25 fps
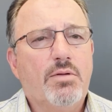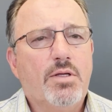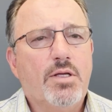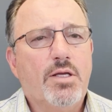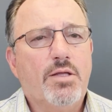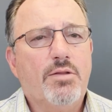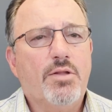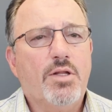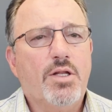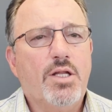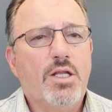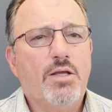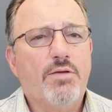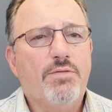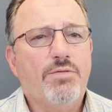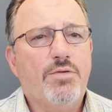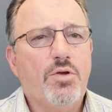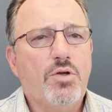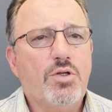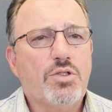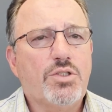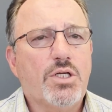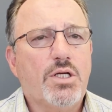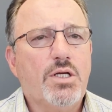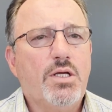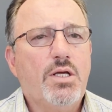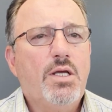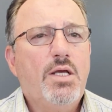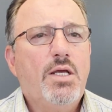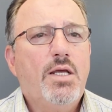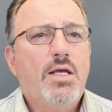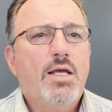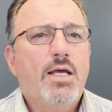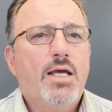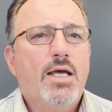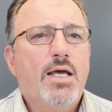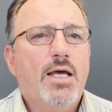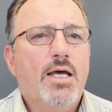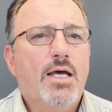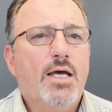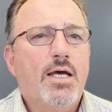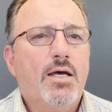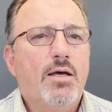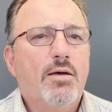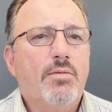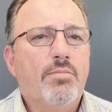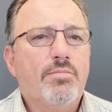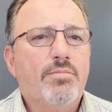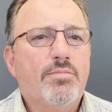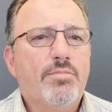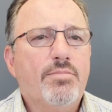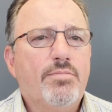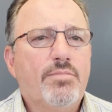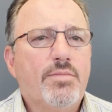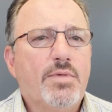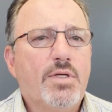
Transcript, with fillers: in the near future um,